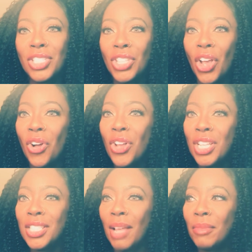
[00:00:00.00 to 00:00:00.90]
So
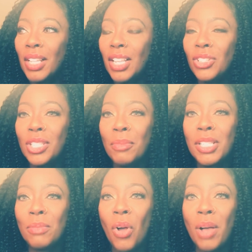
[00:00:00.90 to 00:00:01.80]
something that used to be
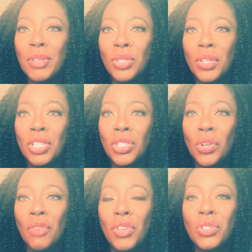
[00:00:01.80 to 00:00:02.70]
small between the
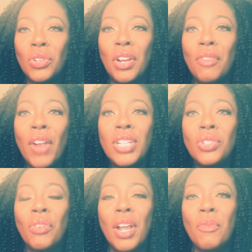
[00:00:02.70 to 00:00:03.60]
two of you during
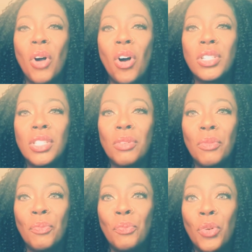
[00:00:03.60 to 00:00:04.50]
retrograde
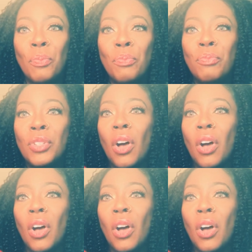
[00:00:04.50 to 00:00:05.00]
will